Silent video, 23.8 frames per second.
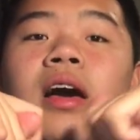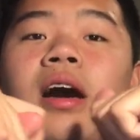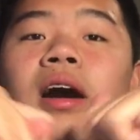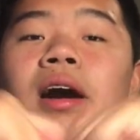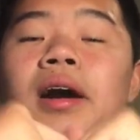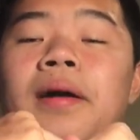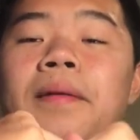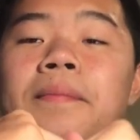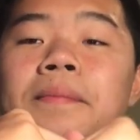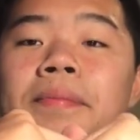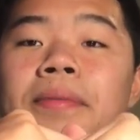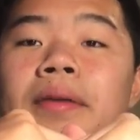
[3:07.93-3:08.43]

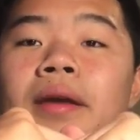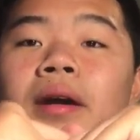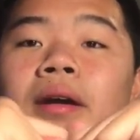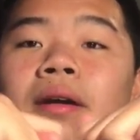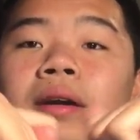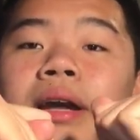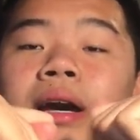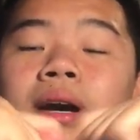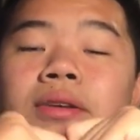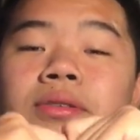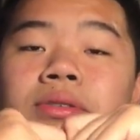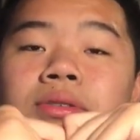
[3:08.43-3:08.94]
on
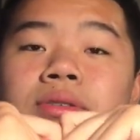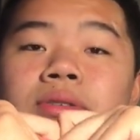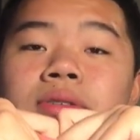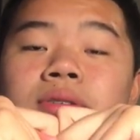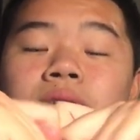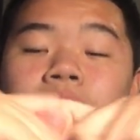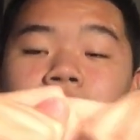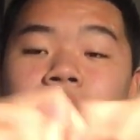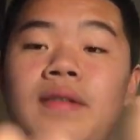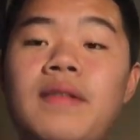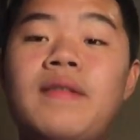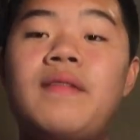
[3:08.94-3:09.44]
how to
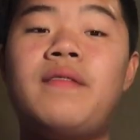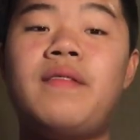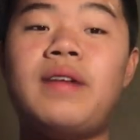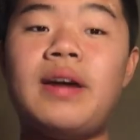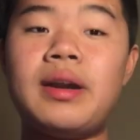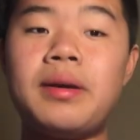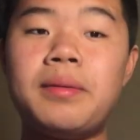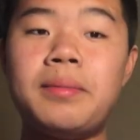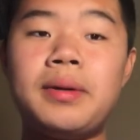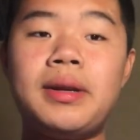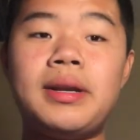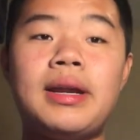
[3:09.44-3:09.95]
solve
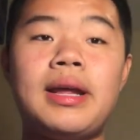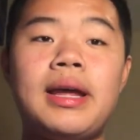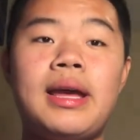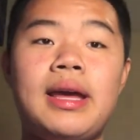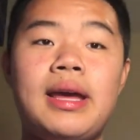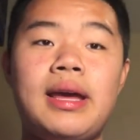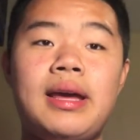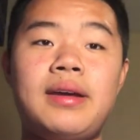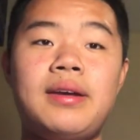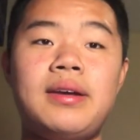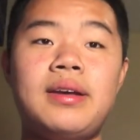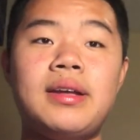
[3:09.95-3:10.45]
vitamin
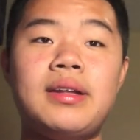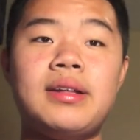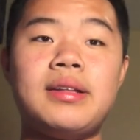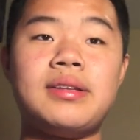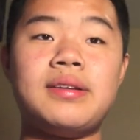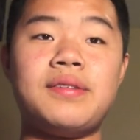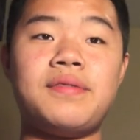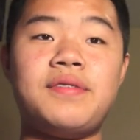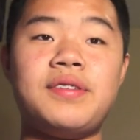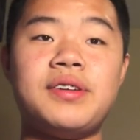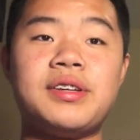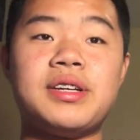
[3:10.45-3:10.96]
A
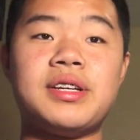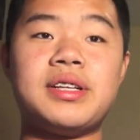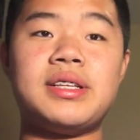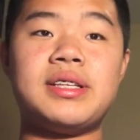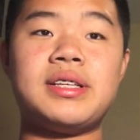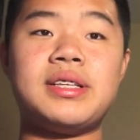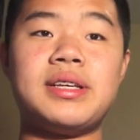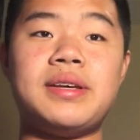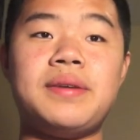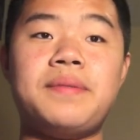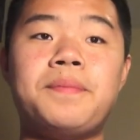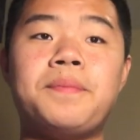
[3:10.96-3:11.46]

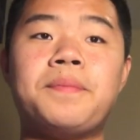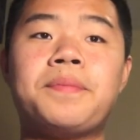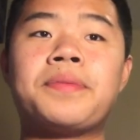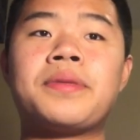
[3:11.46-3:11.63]
deficiency.